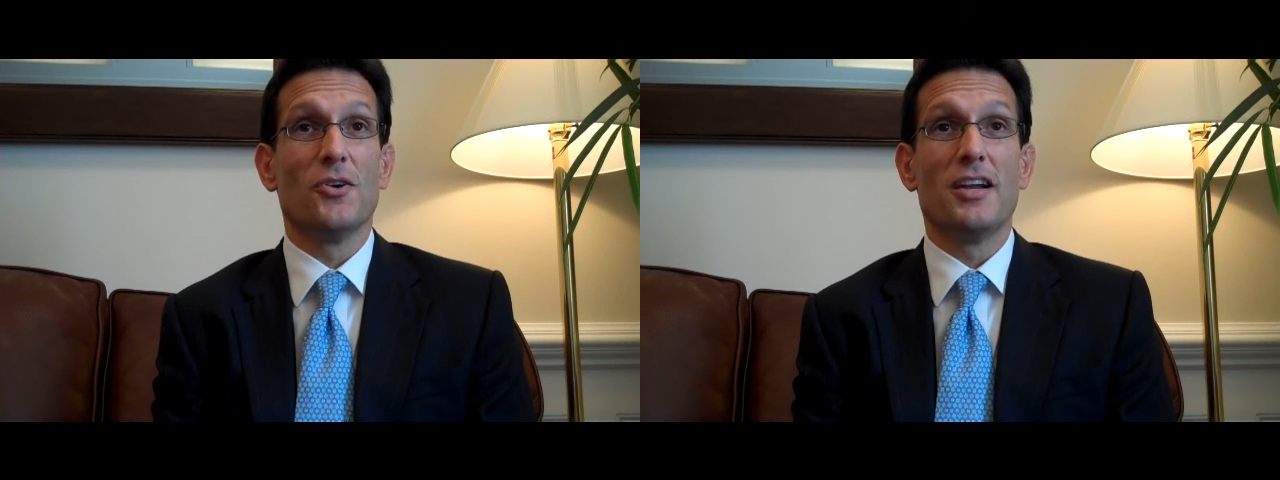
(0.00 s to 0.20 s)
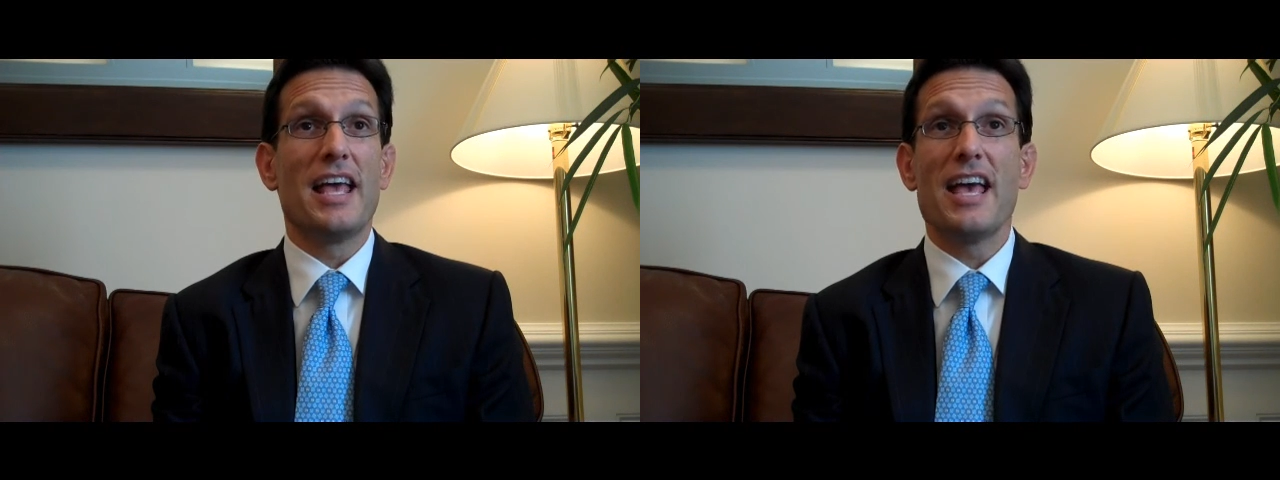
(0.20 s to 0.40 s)

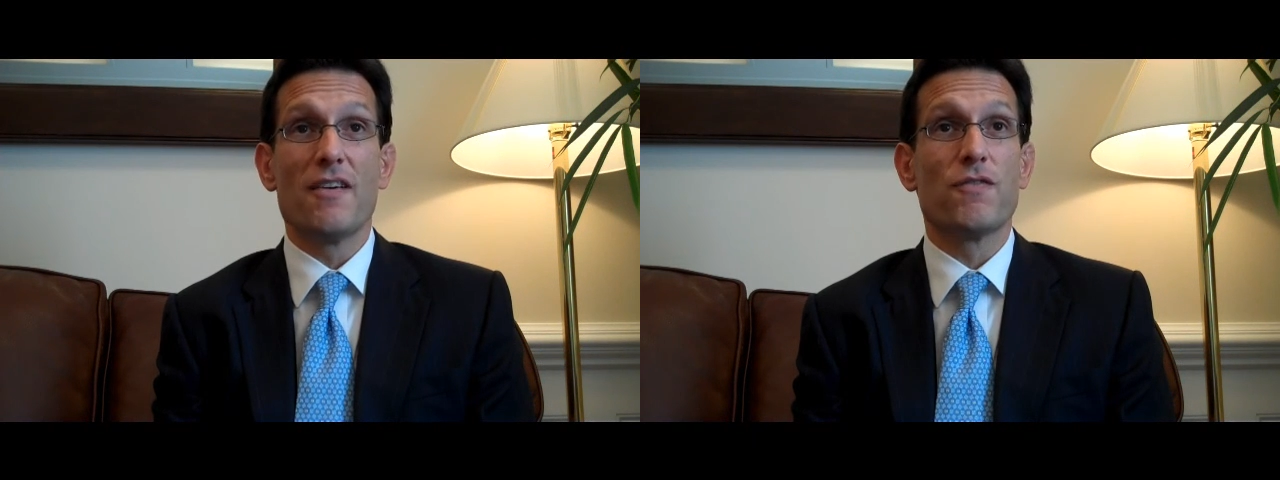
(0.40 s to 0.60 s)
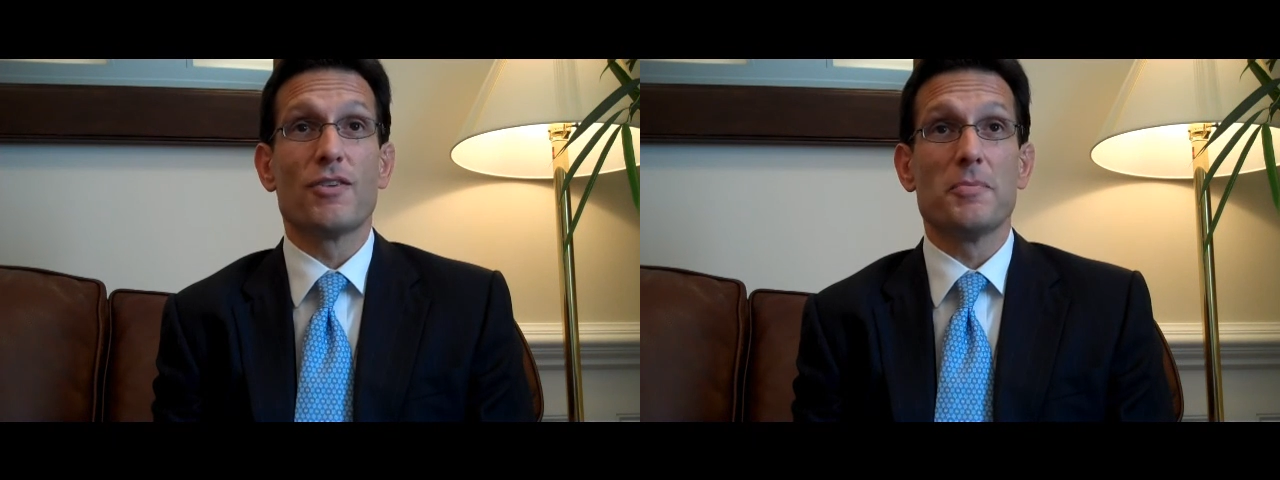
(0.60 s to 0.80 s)
on
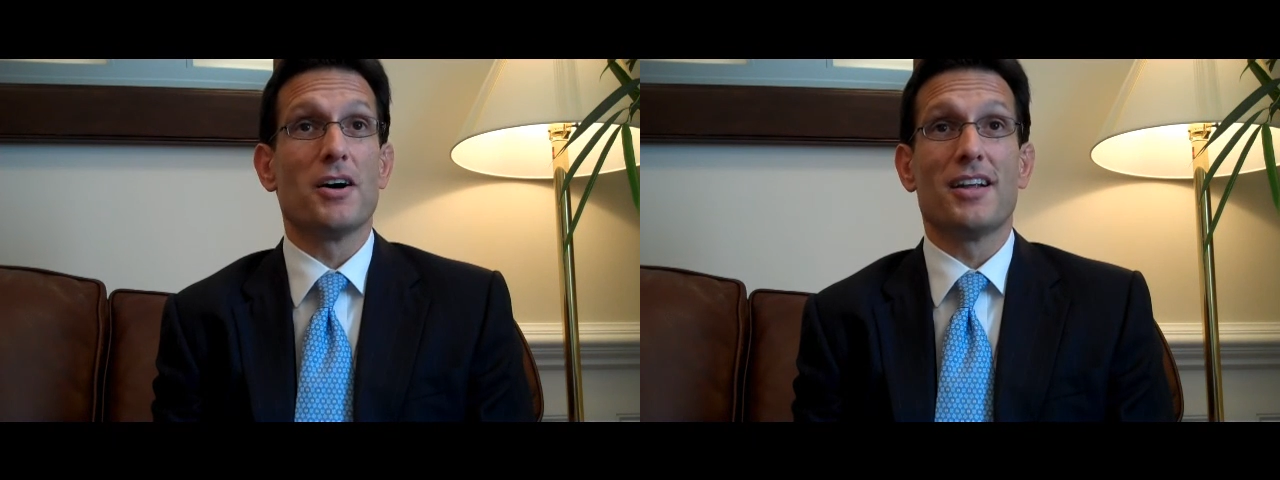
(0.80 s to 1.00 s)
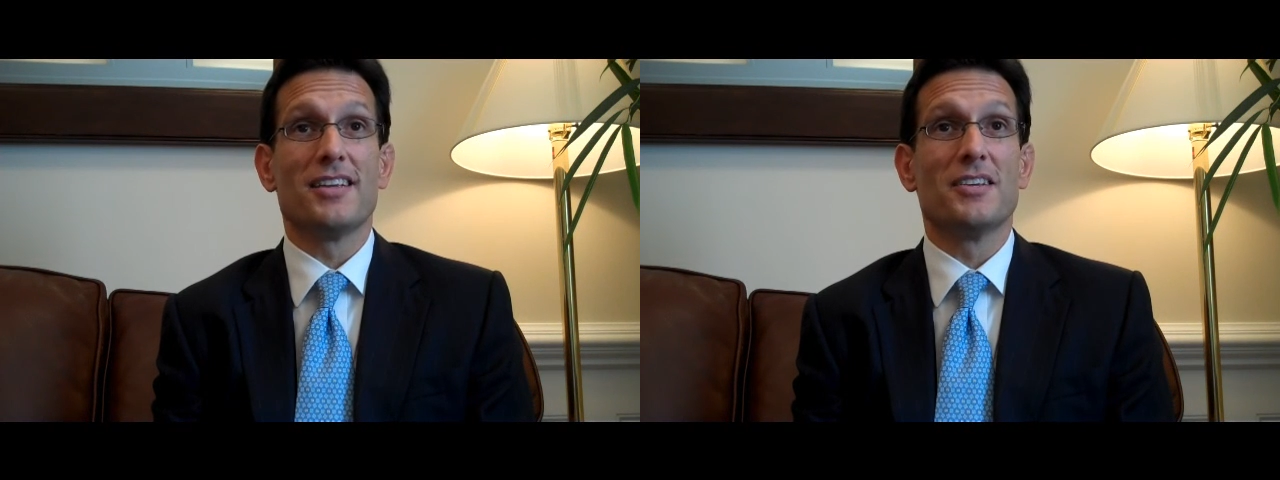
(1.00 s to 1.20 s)

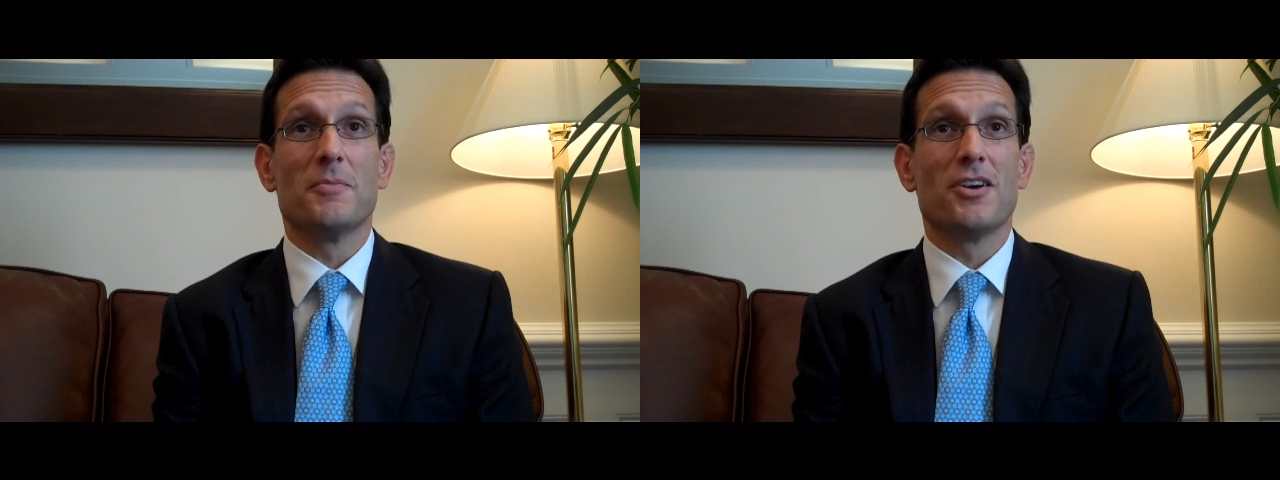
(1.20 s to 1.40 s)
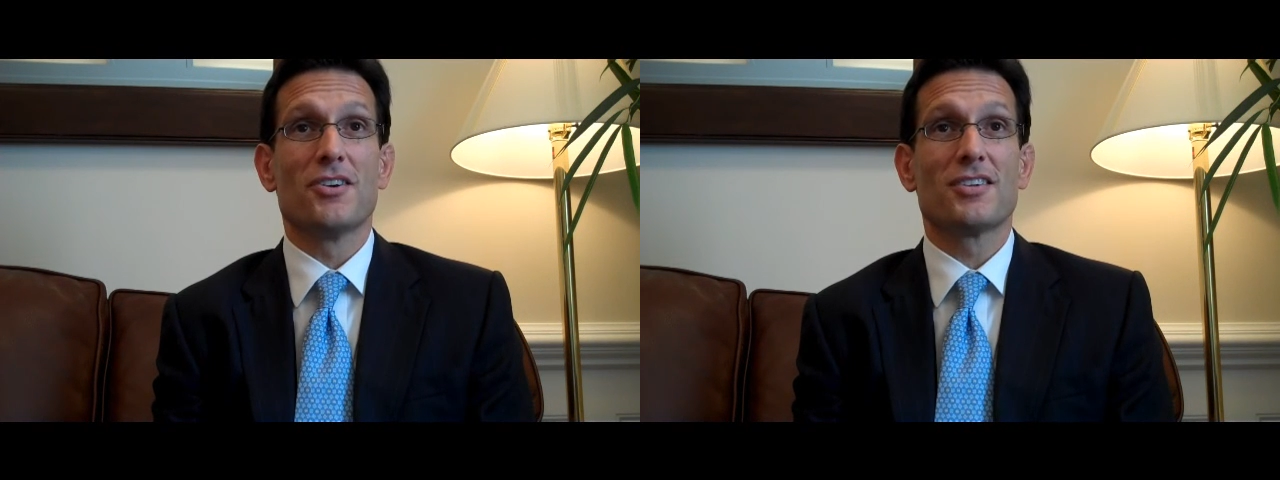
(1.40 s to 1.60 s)
everybody in
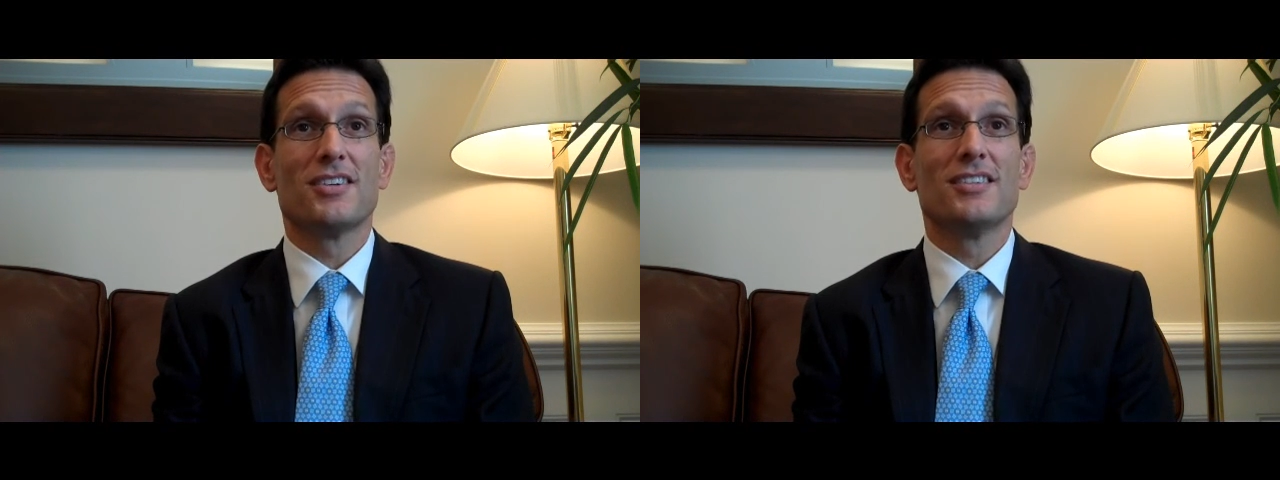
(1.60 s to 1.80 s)
America